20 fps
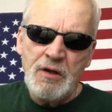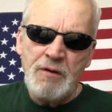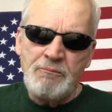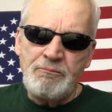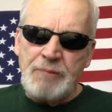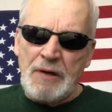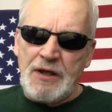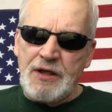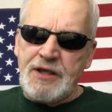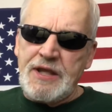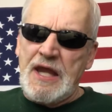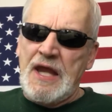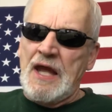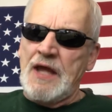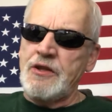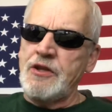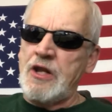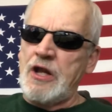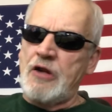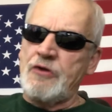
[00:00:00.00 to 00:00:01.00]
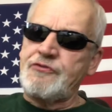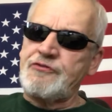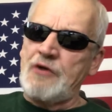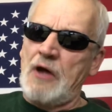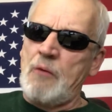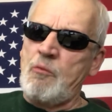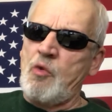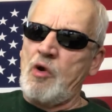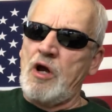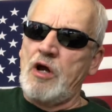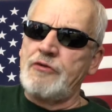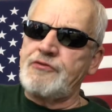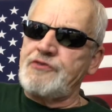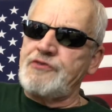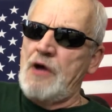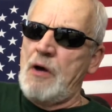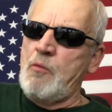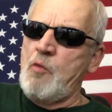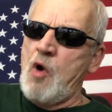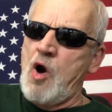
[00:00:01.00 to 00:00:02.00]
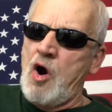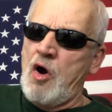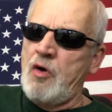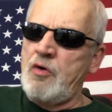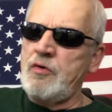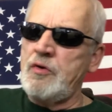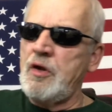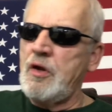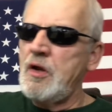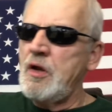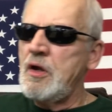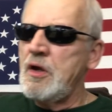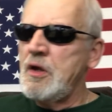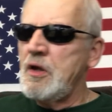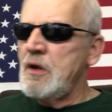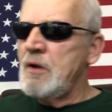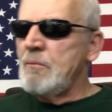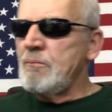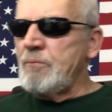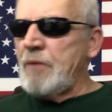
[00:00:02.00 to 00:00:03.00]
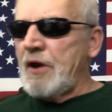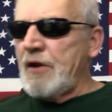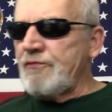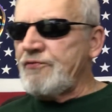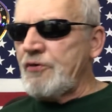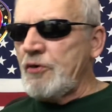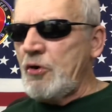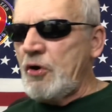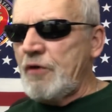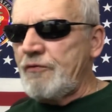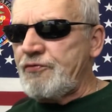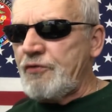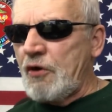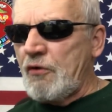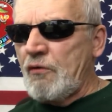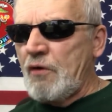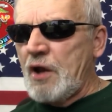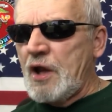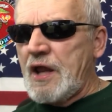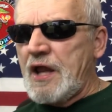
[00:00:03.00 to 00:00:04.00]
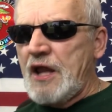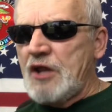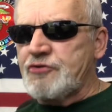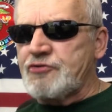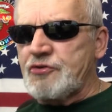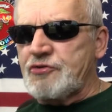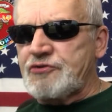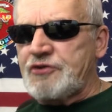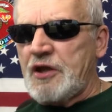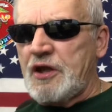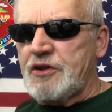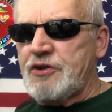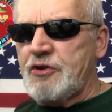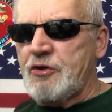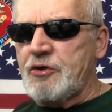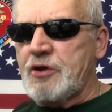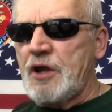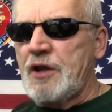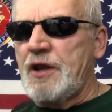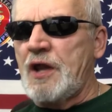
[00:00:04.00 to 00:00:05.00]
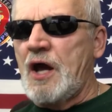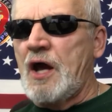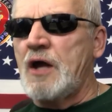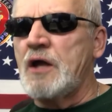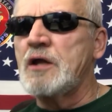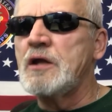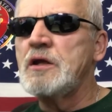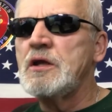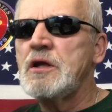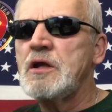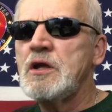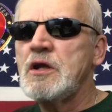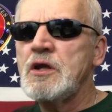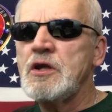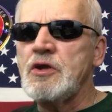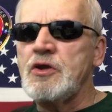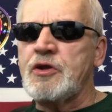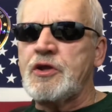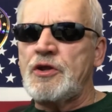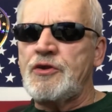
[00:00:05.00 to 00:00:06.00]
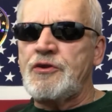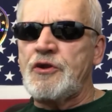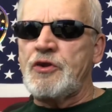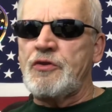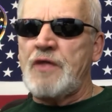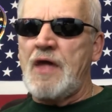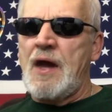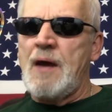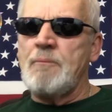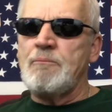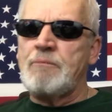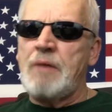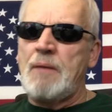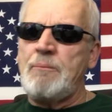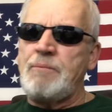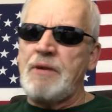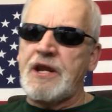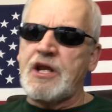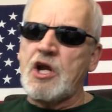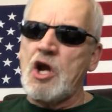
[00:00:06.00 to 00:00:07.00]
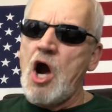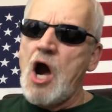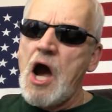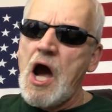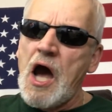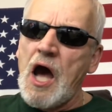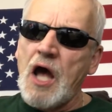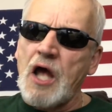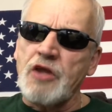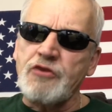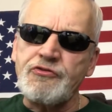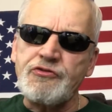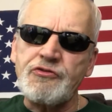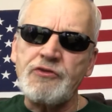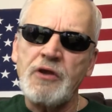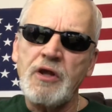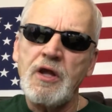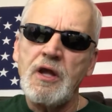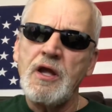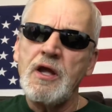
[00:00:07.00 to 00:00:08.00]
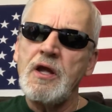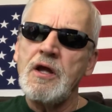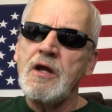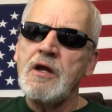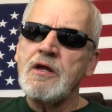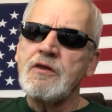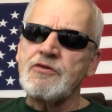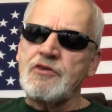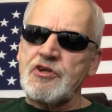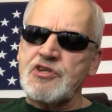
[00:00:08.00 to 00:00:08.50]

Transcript: But again, some will, some won't. But if you're really interested, you can do that. But because the